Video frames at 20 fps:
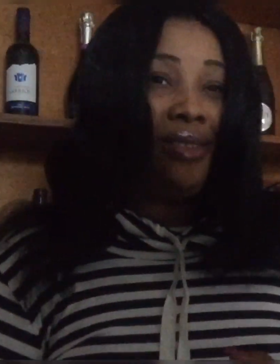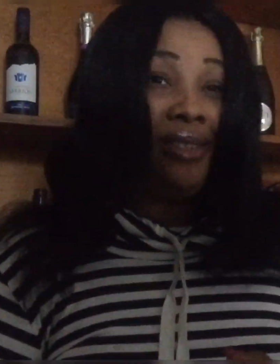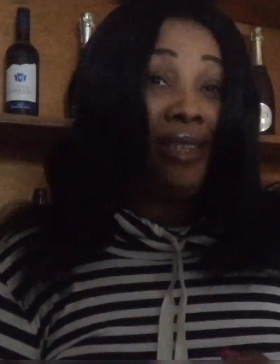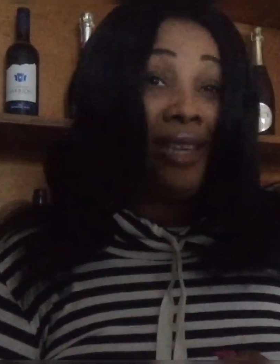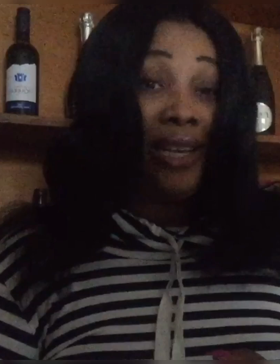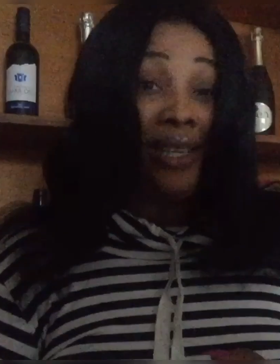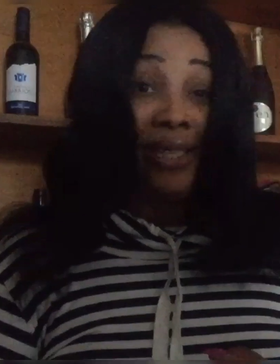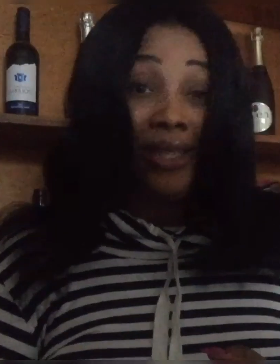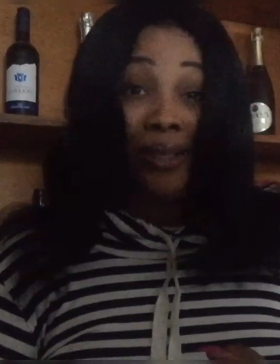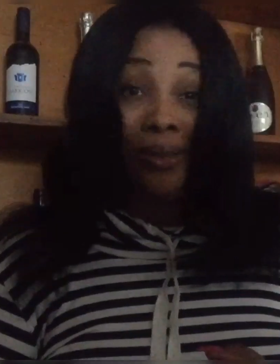
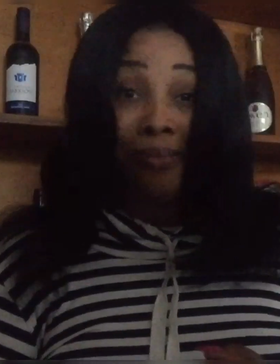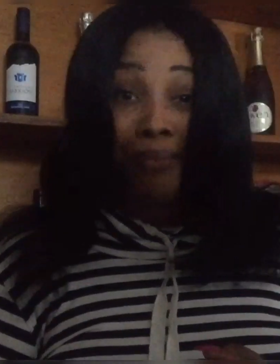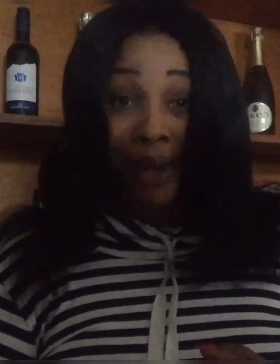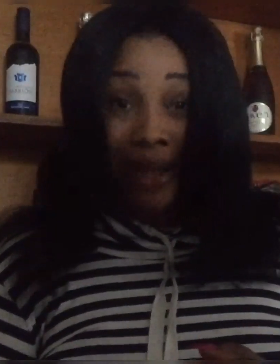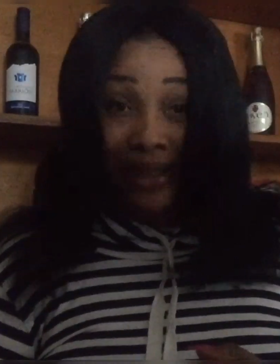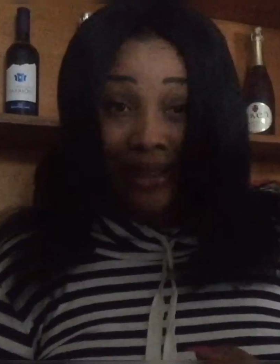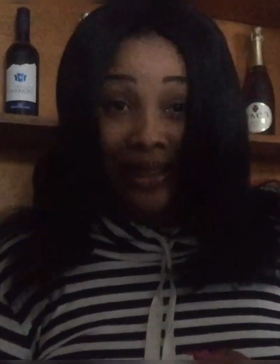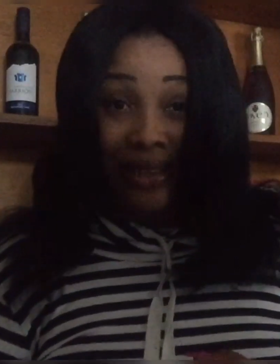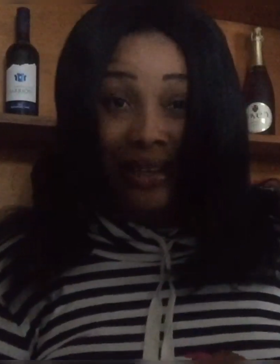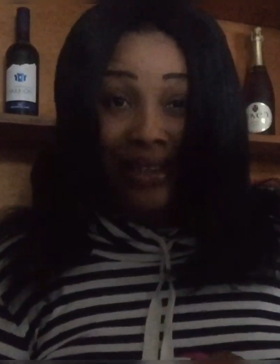their
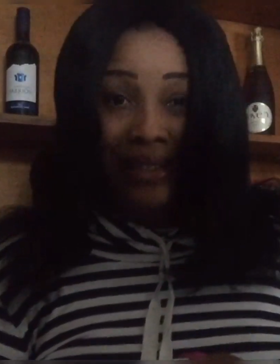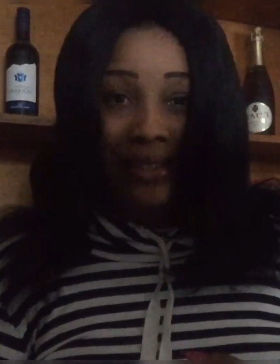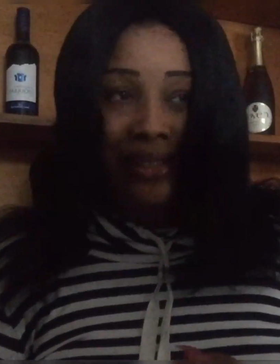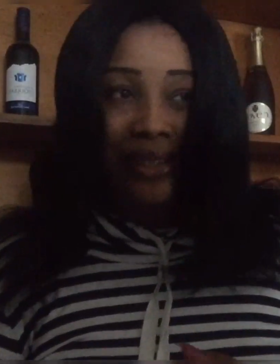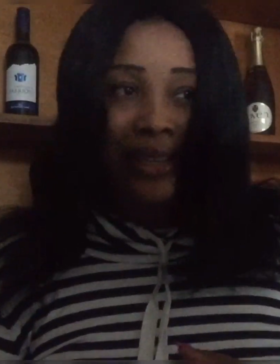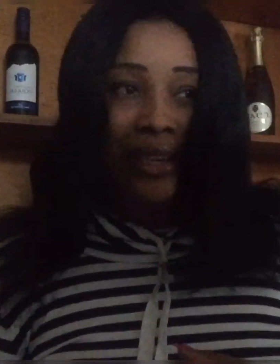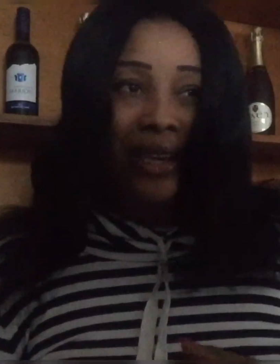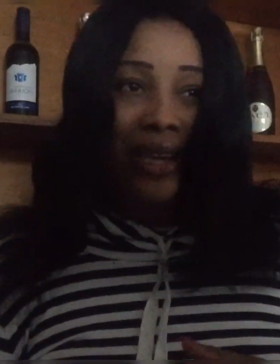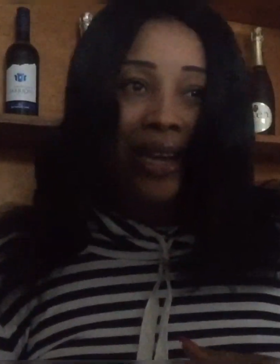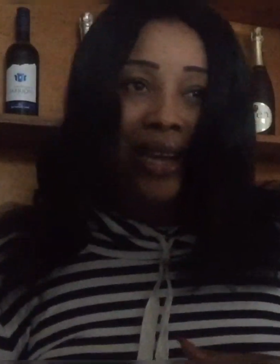smartness
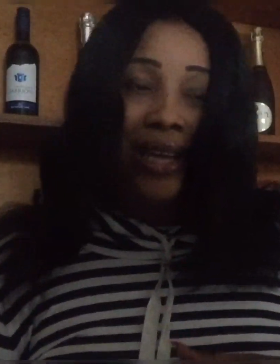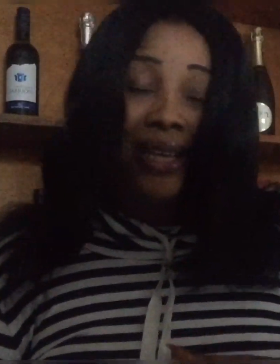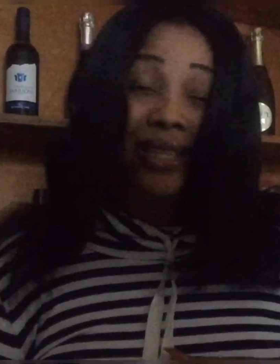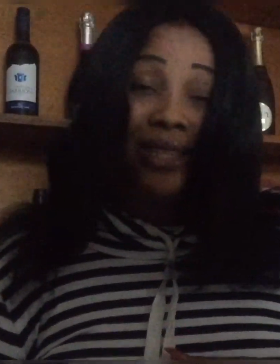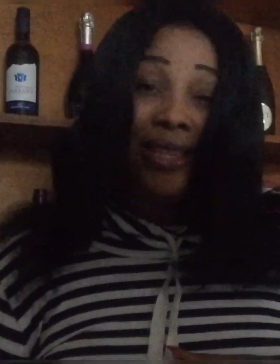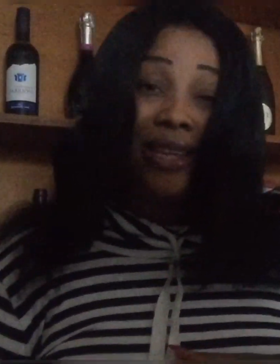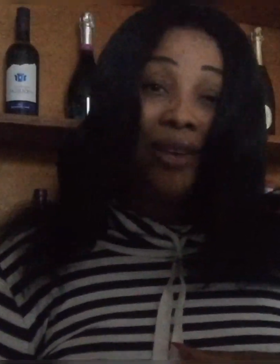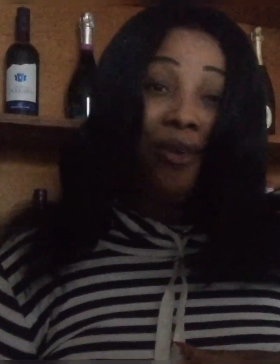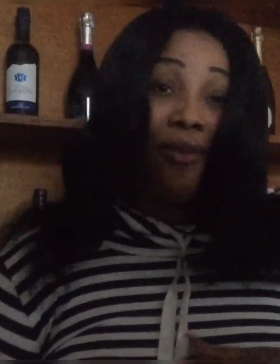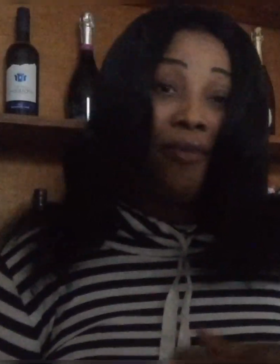
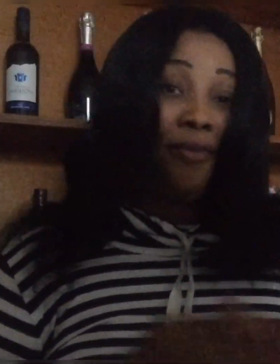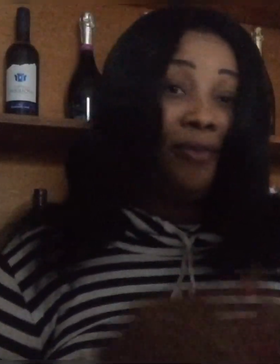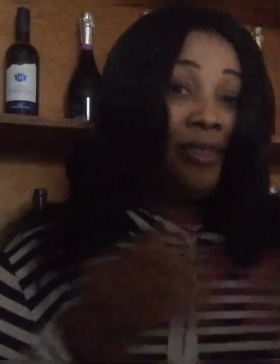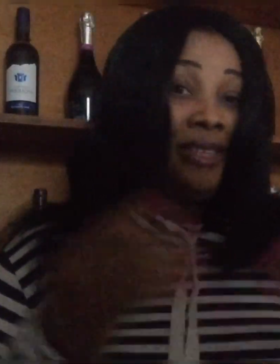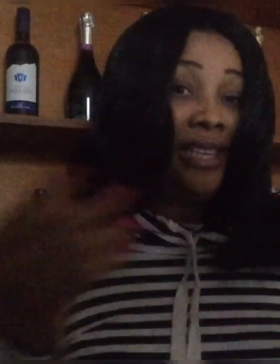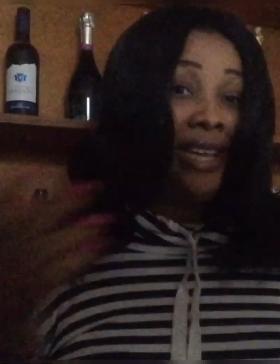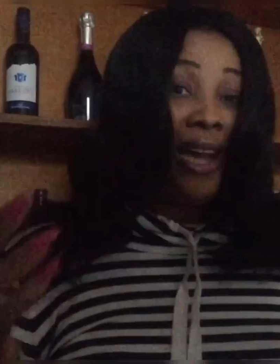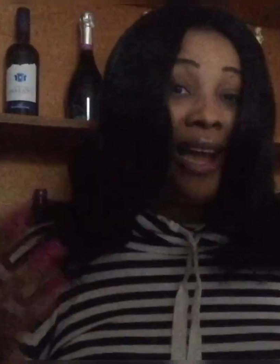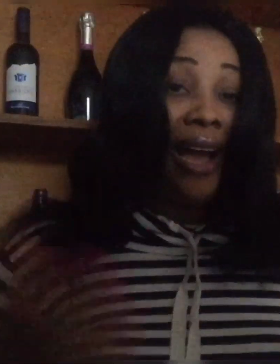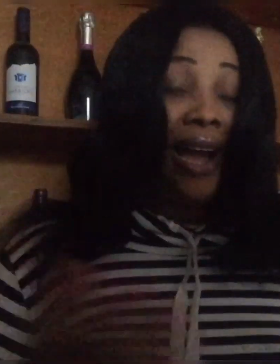instead of
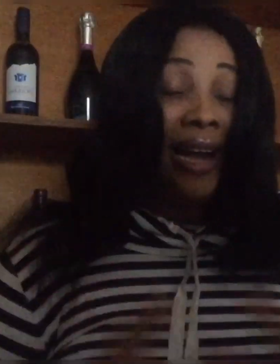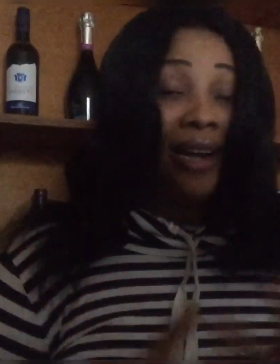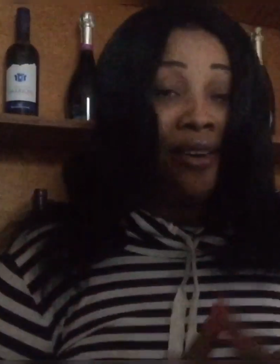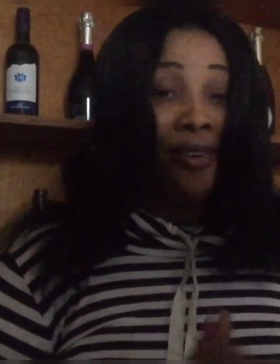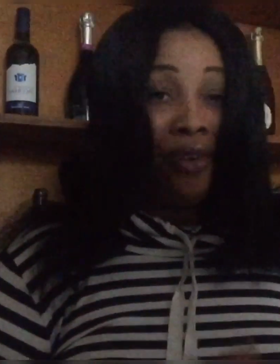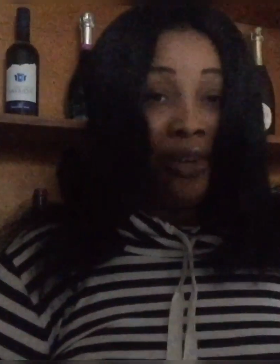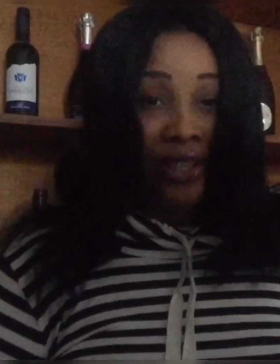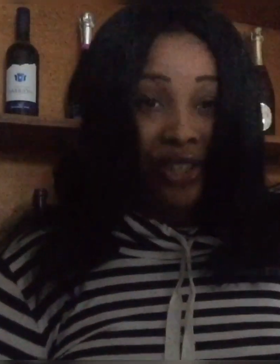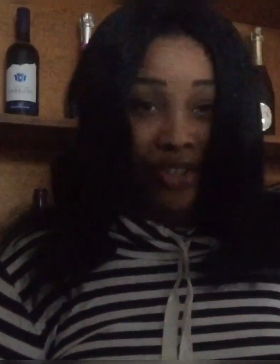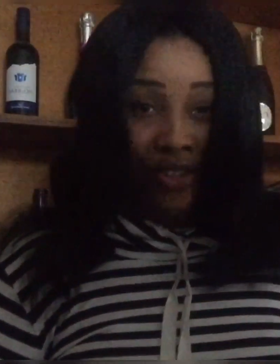their
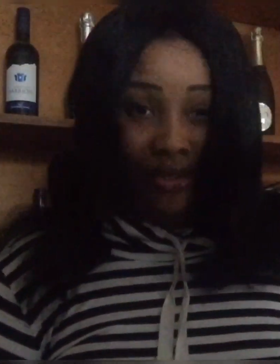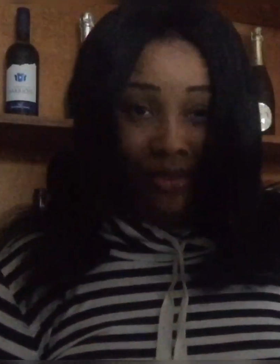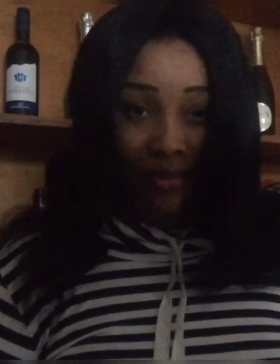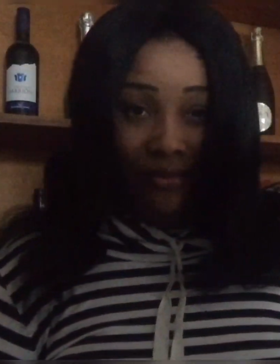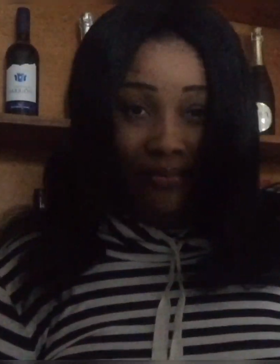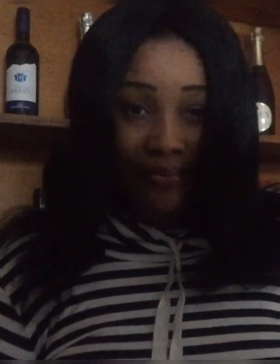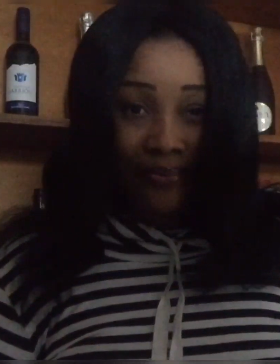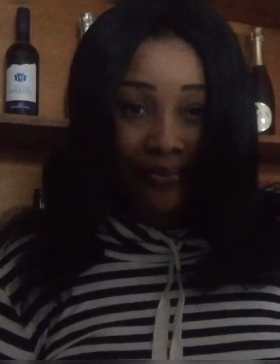aggression.